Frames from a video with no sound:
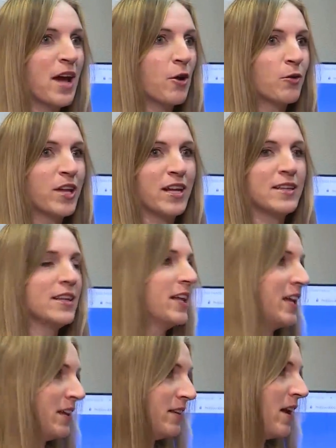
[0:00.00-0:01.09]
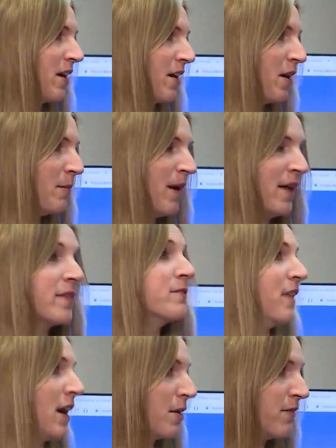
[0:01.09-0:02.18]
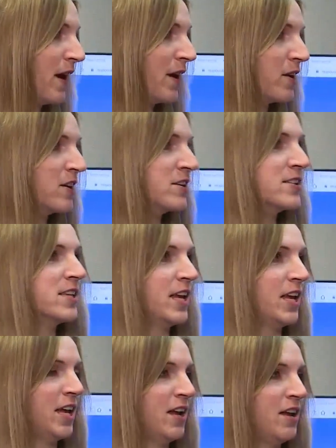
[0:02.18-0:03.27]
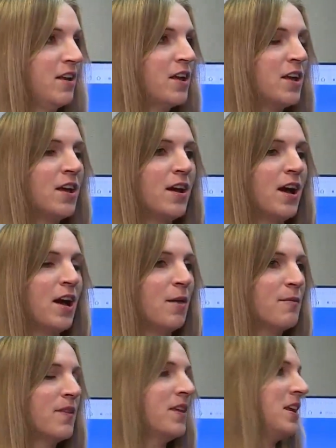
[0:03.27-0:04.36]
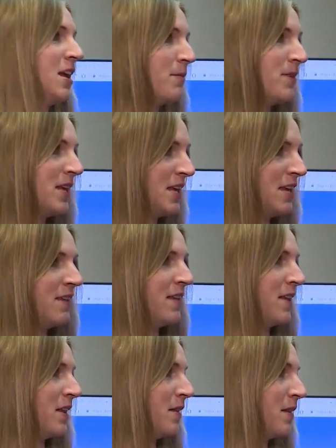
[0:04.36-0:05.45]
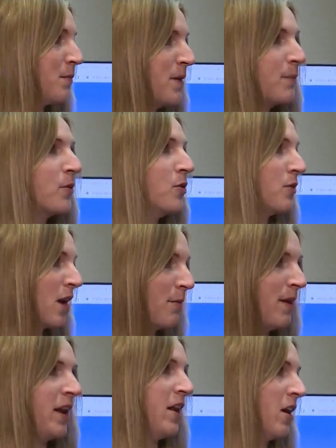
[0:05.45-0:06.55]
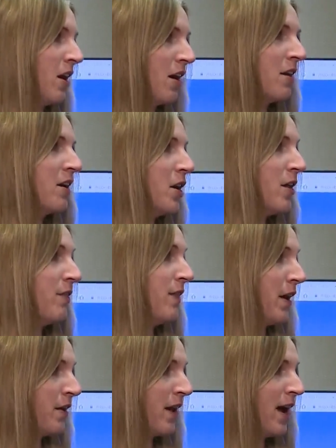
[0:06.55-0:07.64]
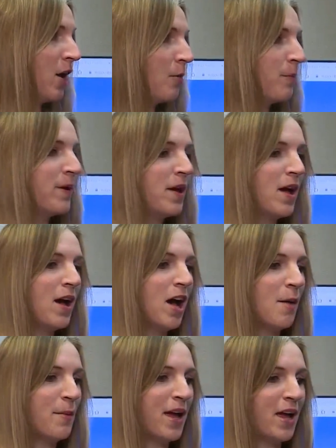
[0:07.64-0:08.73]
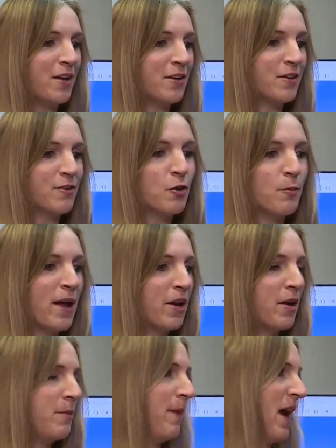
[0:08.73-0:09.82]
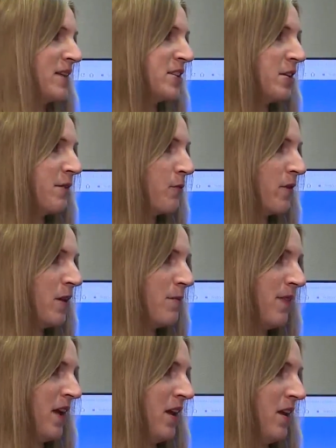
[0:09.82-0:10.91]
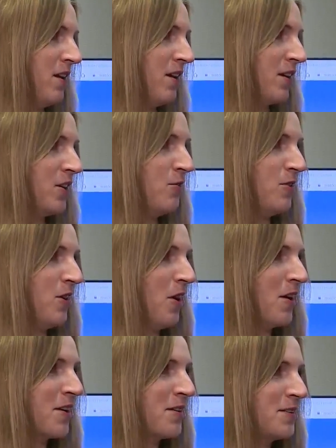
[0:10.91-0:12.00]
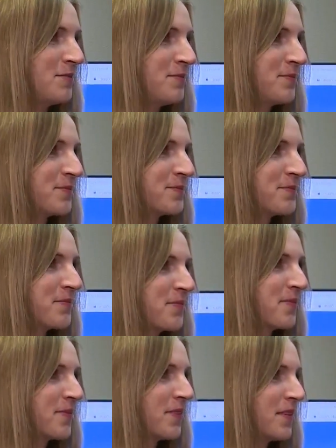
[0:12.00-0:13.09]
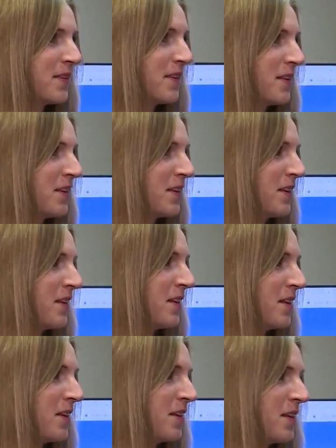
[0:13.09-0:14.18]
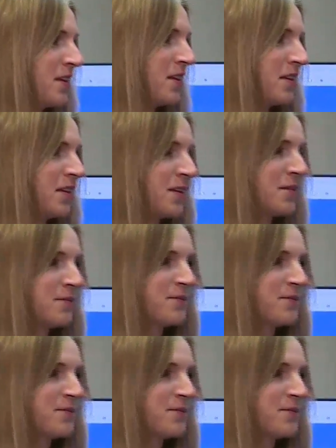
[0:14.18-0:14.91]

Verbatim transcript: not only Lily and Tara, but the firefighters and um, the EMTs and the, the, people who come in and are there to help. Um, and there's no better ambassador for them than a cute dog. I agree. I agree. Everybody, we have the Missouri